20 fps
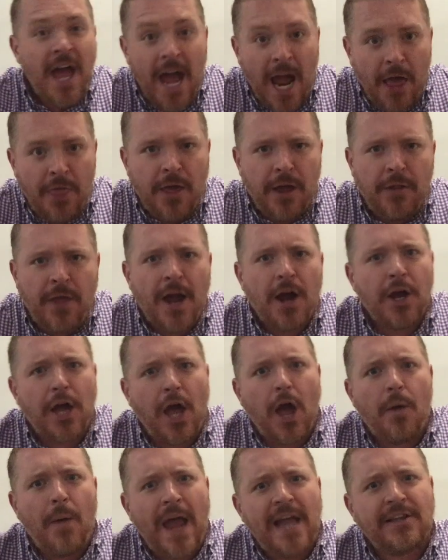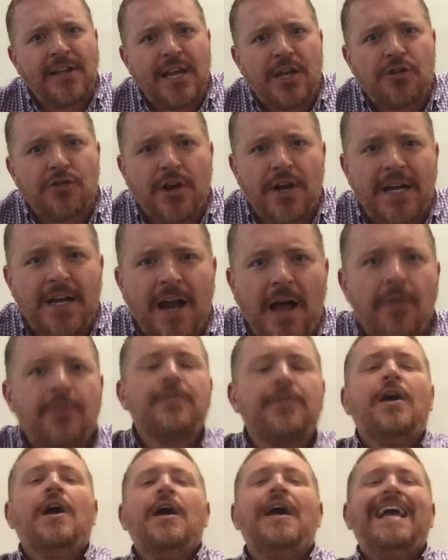and then there you go, $18 trillion.
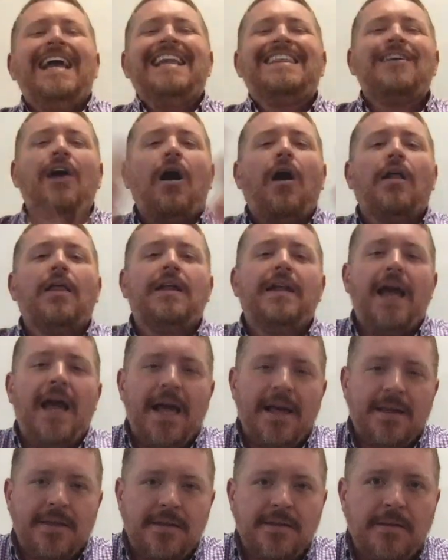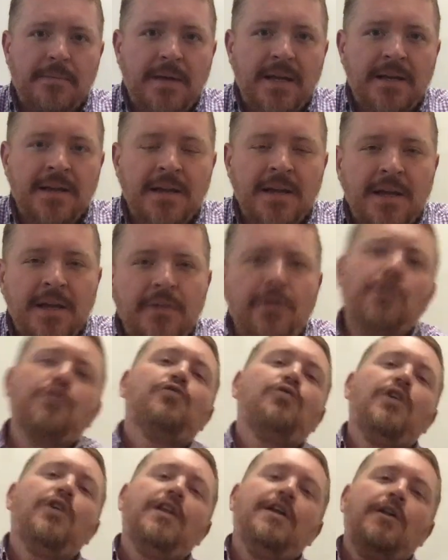It's all an estimate.
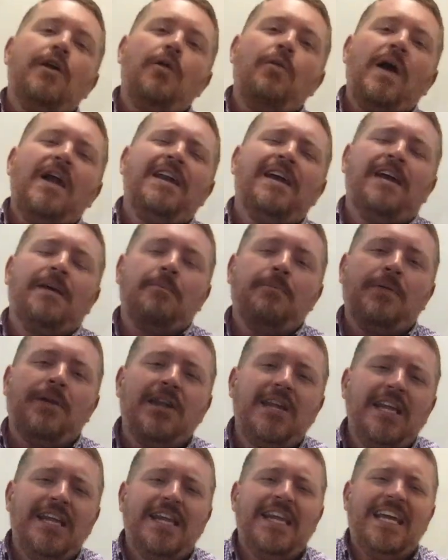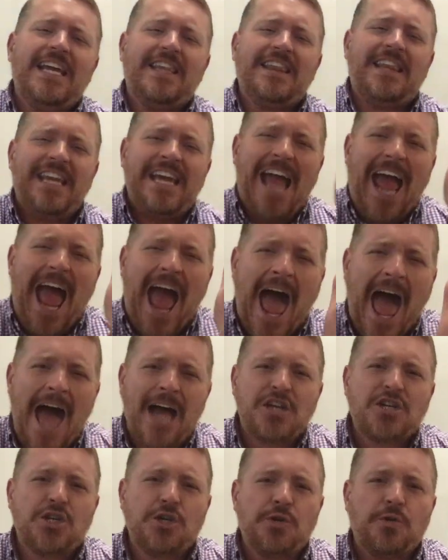There's really no way to completely get the
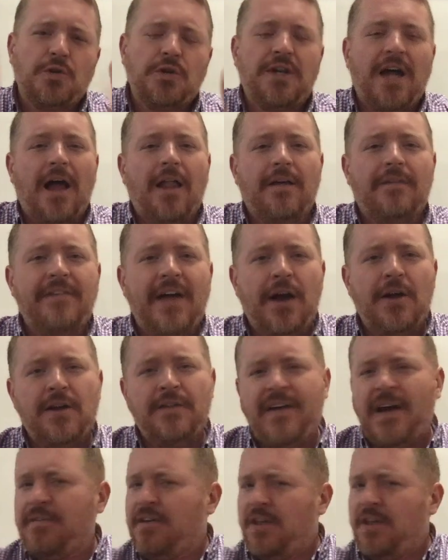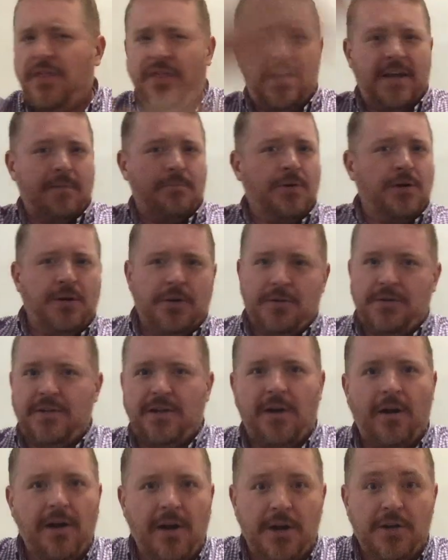actual dollar value of everything produced
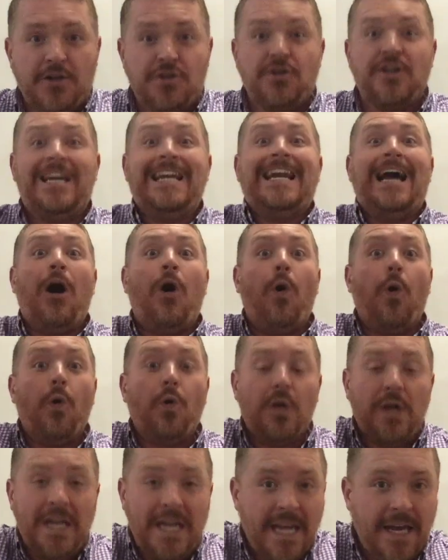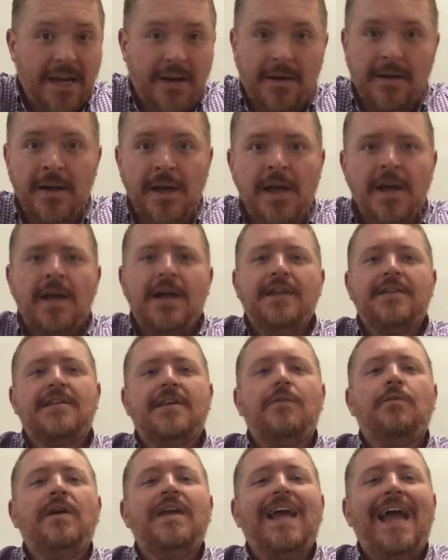in our country in a whole year.
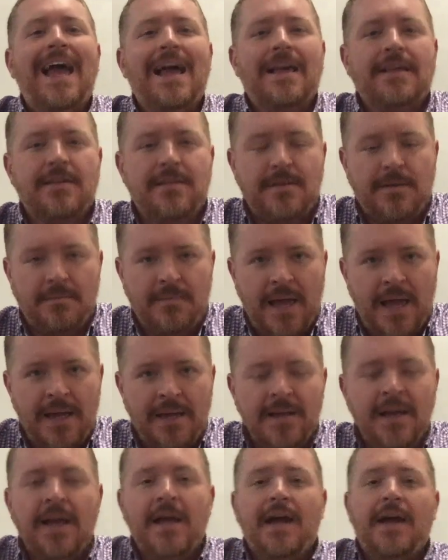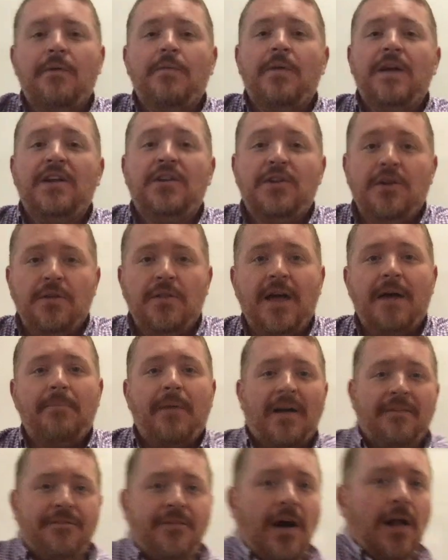Instead, we estimate, and we do that
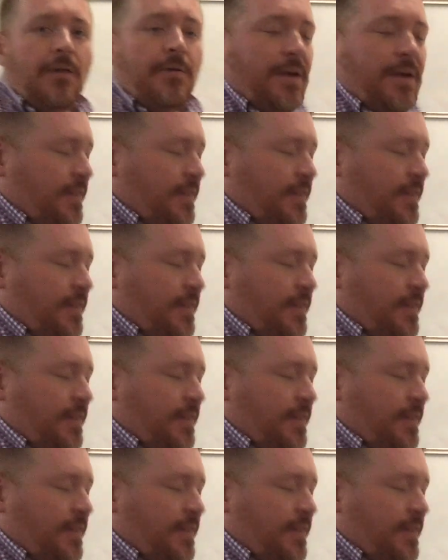by following